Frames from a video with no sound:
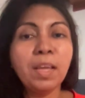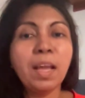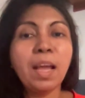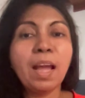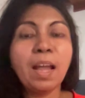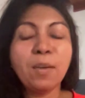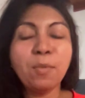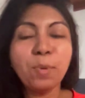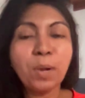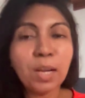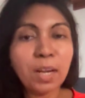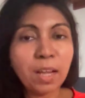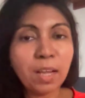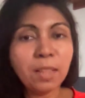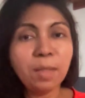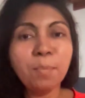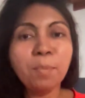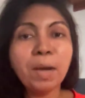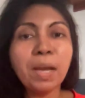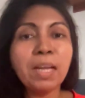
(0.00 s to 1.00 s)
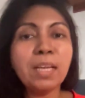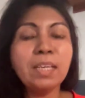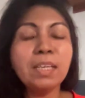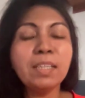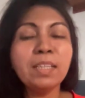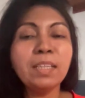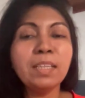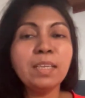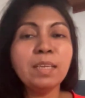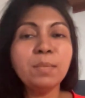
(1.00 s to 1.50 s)
and what are the minor
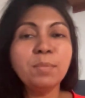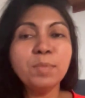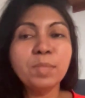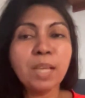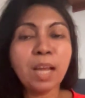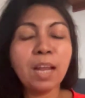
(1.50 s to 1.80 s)
themes